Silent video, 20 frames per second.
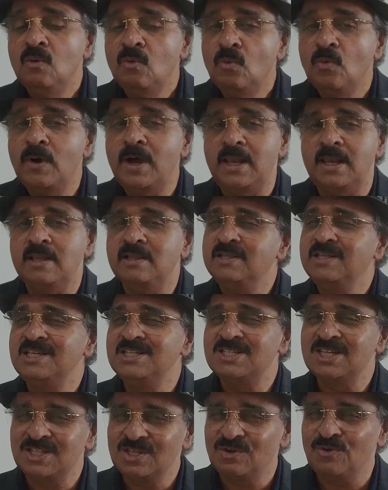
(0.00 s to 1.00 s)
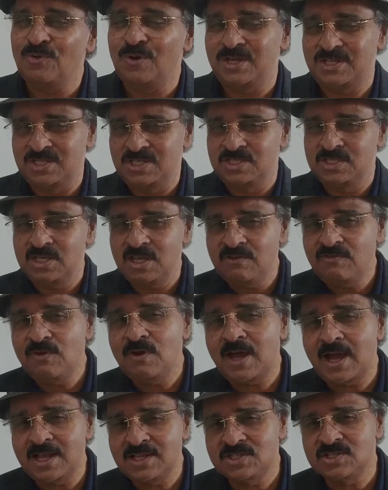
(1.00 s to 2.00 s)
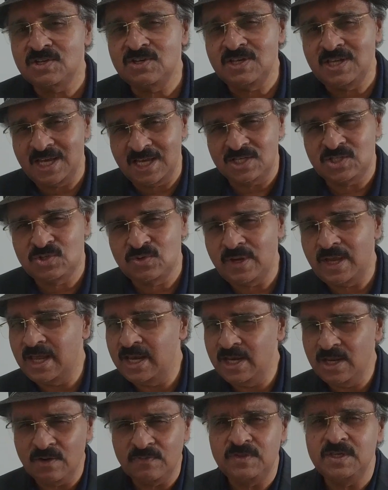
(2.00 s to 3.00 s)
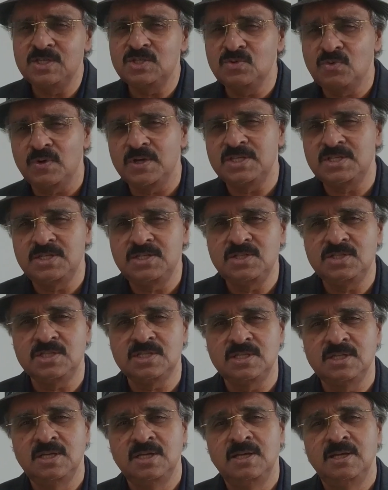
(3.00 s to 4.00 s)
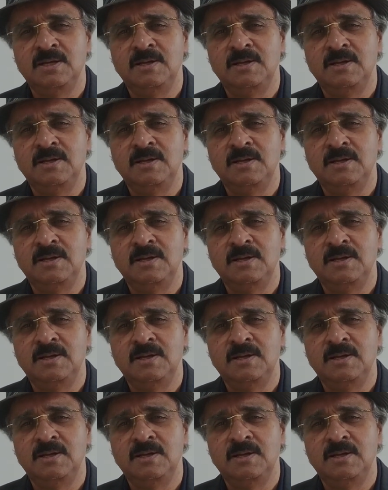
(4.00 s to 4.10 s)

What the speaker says: Well, these are the questions. If you answered yes to any of these questions,